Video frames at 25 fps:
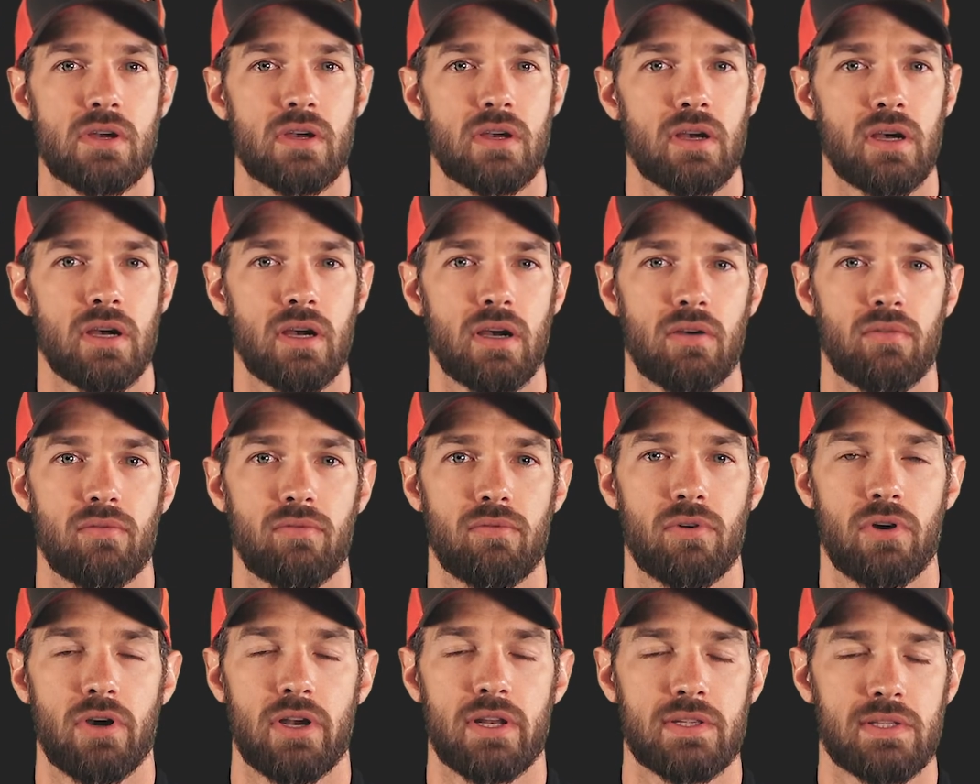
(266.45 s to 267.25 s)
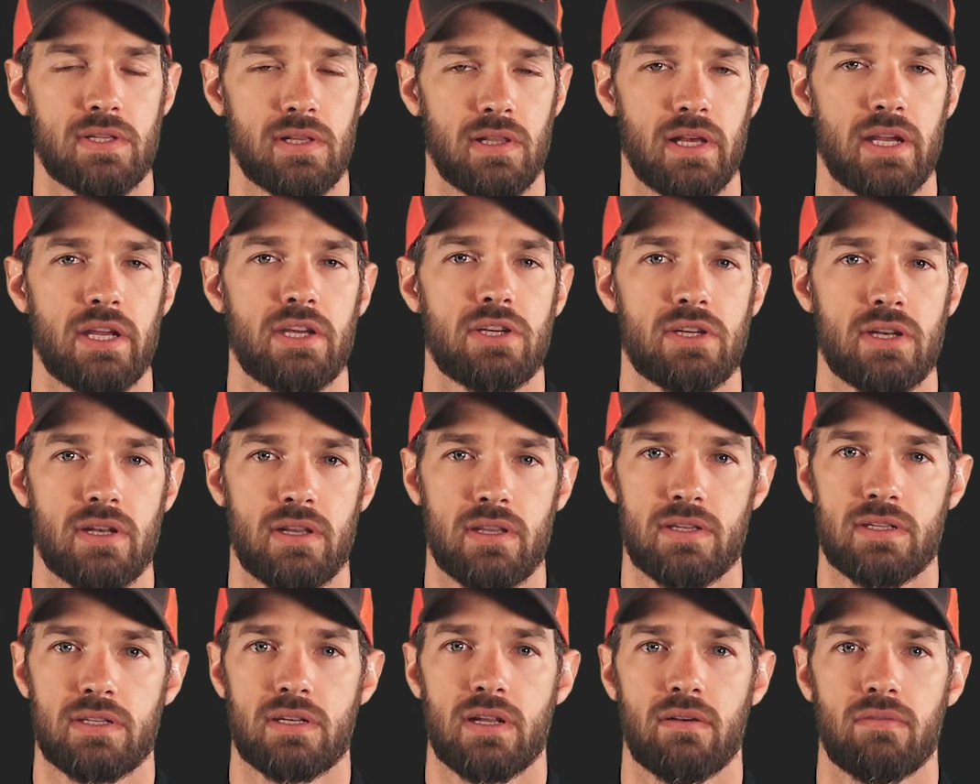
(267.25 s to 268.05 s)
for insulation
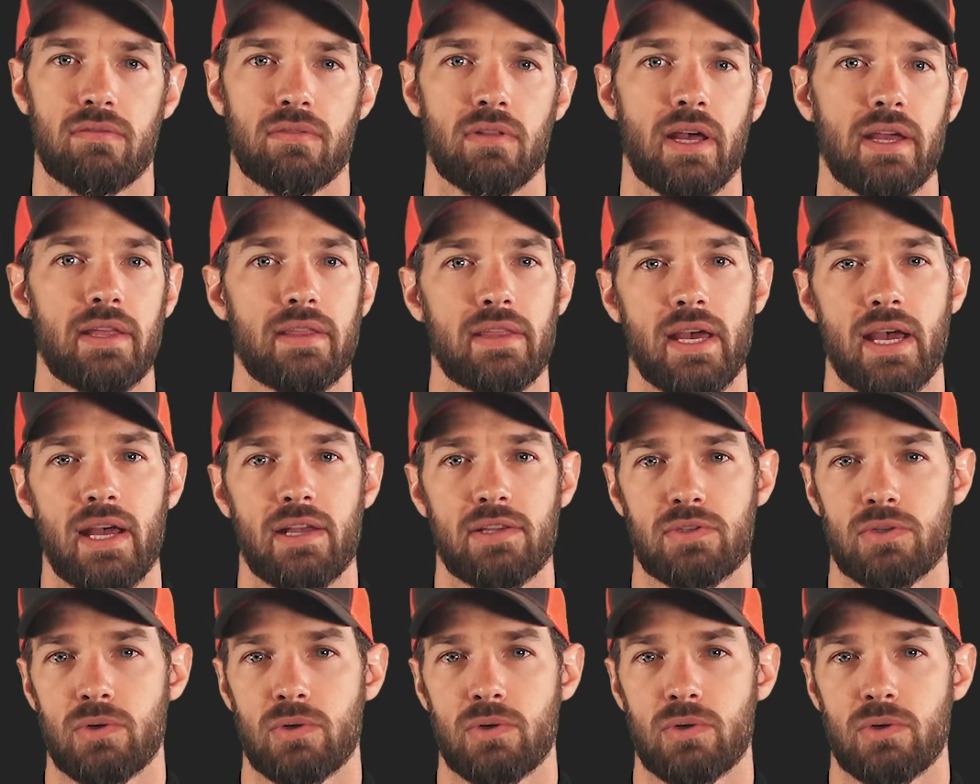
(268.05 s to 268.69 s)
and stuff like that.